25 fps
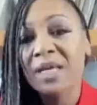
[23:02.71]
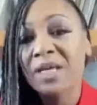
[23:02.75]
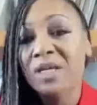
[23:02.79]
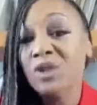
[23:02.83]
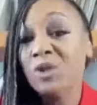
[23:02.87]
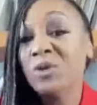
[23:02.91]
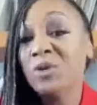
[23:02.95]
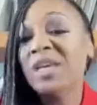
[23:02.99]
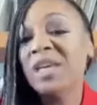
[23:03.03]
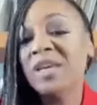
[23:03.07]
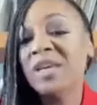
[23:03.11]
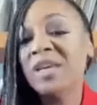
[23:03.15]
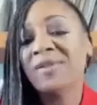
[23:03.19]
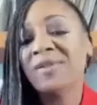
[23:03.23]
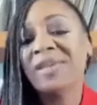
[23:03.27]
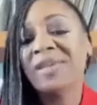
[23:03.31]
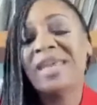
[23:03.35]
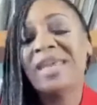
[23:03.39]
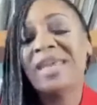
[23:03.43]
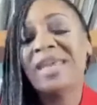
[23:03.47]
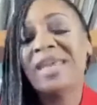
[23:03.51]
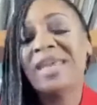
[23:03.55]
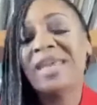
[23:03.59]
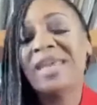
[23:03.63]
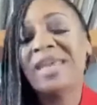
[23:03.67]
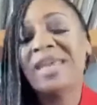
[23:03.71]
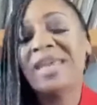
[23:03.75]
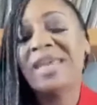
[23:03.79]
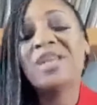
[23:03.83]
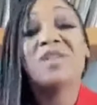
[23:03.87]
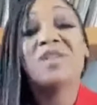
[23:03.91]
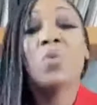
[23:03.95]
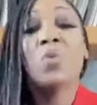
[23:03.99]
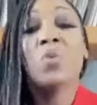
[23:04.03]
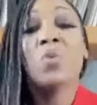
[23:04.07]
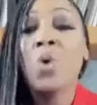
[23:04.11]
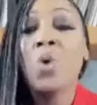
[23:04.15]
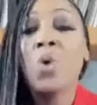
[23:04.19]
one
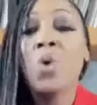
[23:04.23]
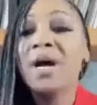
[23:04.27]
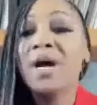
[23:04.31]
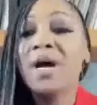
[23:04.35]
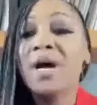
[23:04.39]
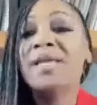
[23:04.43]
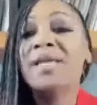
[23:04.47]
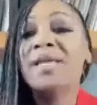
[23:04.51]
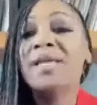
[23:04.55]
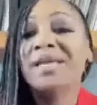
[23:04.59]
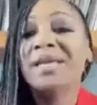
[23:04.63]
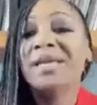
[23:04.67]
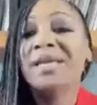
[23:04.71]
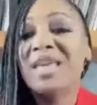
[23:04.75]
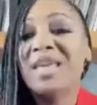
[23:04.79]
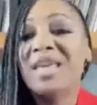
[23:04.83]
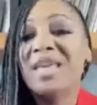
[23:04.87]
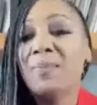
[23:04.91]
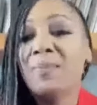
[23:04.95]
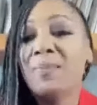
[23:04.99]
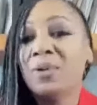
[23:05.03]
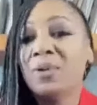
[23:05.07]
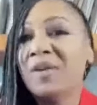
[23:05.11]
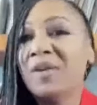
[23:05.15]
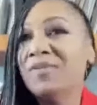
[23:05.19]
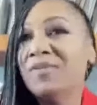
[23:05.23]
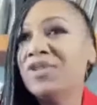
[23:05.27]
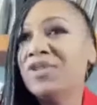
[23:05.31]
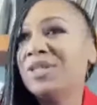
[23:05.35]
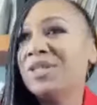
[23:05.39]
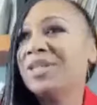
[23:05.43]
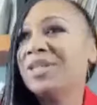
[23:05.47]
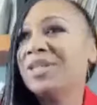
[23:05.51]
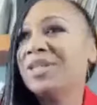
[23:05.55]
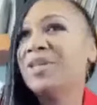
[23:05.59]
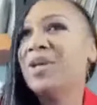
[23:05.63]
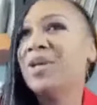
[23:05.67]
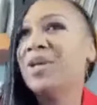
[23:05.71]
example of just, something that you've
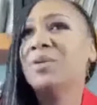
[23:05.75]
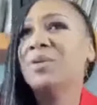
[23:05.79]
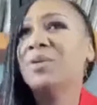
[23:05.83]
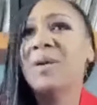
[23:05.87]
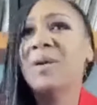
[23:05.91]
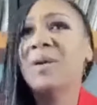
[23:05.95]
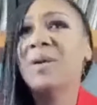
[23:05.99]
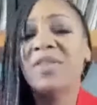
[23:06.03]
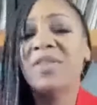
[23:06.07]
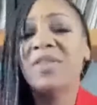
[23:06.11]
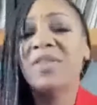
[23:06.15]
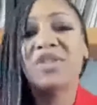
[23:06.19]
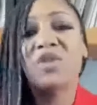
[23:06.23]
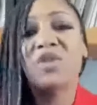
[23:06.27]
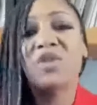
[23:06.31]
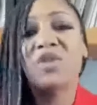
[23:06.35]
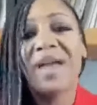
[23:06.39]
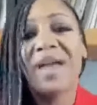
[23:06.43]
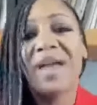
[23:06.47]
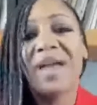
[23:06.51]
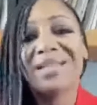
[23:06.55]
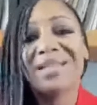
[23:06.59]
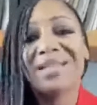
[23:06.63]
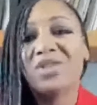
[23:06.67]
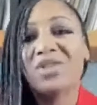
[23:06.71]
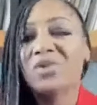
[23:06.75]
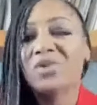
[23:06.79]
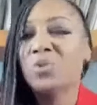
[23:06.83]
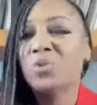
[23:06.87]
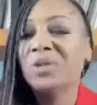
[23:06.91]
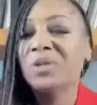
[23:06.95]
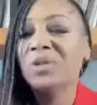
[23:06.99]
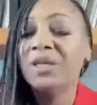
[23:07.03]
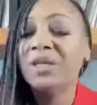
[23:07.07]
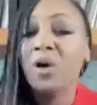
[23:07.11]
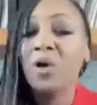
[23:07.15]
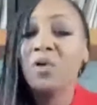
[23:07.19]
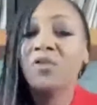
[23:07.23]
had to just really overcome
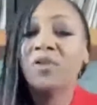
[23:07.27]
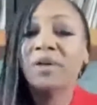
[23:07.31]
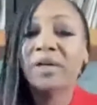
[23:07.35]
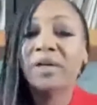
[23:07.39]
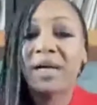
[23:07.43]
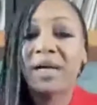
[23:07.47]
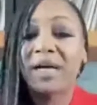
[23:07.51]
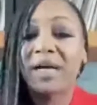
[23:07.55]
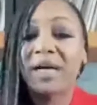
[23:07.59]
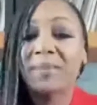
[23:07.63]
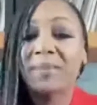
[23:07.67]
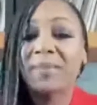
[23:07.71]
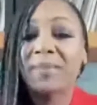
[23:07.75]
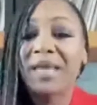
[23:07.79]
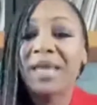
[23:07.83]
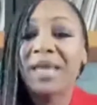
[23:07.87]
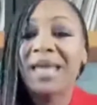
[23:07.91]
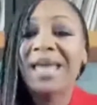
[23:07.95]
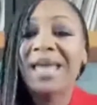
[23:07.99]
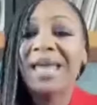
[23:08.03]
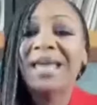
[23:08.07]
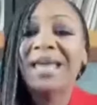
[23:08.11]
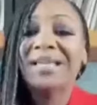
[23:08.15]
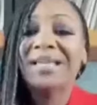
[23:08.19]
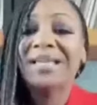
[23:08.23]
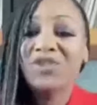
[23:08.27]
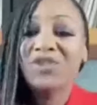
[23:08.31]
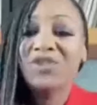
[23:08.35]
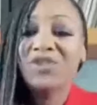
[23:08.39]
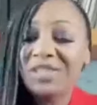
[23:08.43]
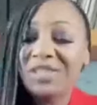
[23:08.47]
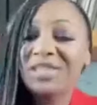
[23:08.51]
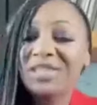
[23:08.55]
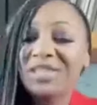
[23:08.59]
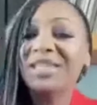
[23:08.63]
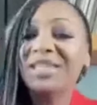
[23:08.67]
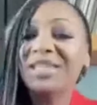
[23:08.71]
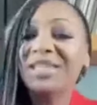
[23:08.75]
just to get to that
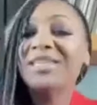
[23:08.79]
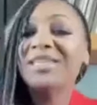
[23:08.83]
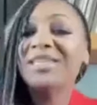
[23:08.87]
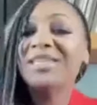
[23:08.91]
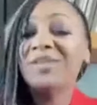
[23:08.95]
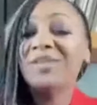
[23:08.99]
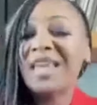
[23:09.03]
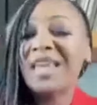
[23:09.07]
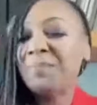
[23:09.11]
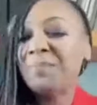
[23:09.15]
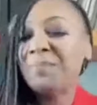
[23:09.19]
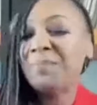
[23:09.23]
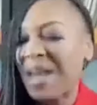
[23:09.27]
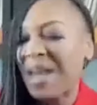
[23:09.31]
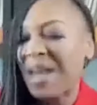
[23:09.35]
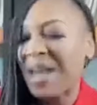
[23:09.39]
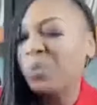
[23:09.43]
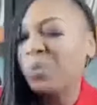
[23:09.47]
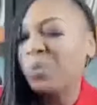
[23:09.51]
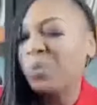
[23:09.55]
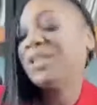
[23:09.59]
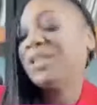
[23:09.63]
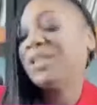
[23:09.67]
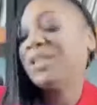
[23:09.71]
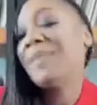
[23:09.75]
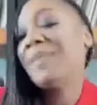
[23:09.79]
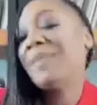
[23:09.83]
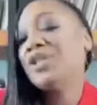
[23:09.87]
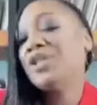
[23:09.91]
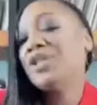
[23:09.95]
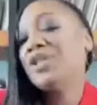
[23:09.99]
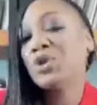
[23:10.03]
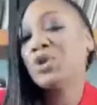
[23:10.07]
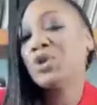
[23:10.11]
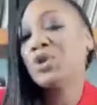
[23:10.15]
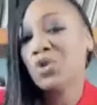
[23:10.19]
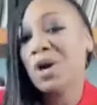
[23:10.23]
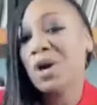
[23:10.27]
really made you stronger? Because
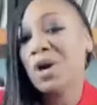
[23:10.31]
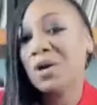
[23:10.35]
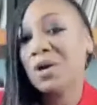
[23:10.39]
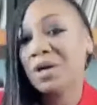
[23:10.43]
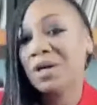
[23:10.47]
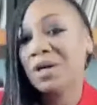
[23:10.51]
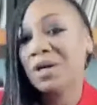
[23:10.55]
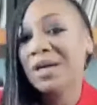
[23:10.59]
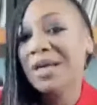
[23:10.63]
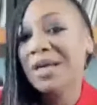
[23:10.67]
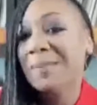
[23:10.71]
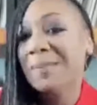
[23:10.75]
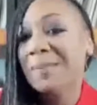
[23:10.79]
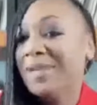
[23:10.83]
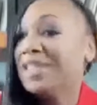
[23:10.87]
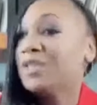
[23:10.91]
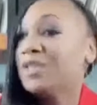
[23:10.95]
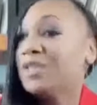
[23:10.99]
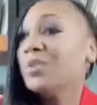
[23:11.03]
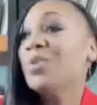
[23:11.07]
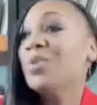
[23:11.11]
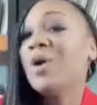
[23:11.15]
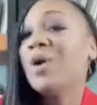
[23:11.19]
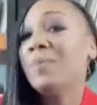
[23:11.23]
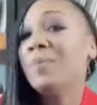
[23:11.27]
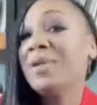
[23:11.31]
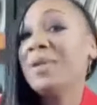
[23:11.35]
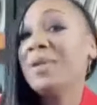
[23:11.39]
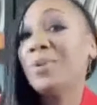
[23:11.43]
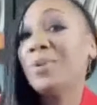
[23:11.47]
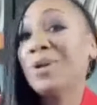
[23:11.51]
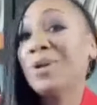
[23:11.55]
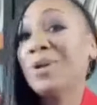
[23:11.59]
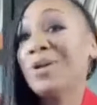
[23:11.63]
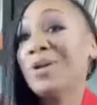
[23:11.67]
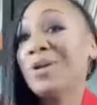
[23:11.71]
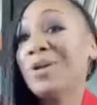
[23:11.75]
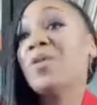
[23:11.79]
we want people to know that if
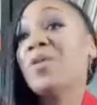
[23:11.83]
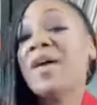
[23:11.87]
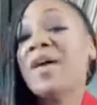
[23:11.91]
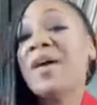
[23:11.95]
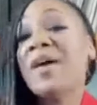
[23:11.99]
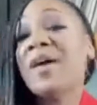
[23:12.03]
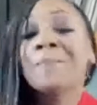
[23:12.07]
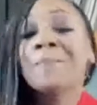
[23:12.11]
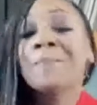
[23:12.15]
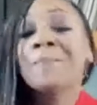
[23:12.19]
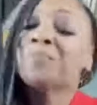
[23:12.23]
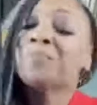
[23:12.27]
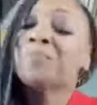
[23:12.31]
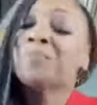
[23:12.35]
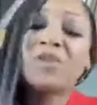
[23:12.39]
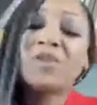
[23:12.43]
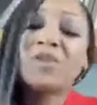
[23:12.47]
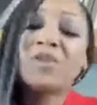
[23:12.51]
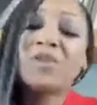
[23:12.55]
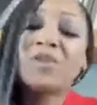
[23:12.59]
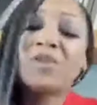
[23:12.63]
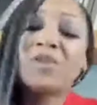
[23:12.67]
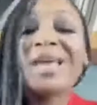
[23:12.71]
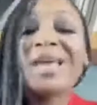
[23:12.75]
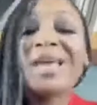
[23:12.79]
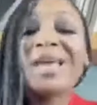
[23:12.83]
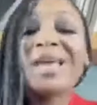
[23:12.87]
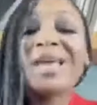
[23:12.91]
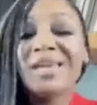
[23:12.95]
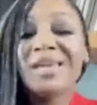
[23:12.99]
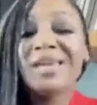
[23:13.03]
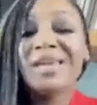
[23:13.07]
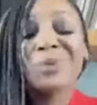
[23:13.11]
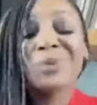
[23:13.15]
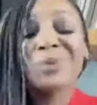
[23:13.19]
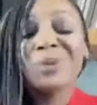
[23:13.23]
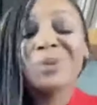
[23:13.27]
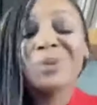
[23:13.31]
Chrisette can get through it, I can
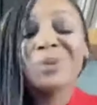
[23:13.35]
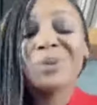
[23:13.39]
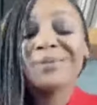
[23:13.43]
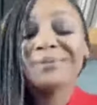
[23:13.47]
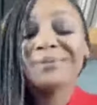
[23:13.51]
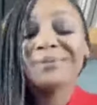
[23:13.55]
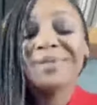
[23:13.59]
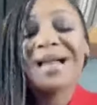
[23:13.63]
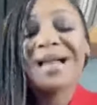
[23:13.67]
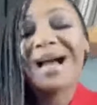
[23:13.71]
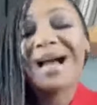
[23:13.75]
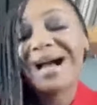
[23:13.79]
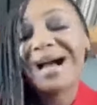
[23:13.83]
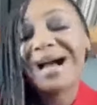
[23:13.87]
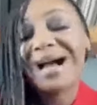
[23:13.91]
get through it too.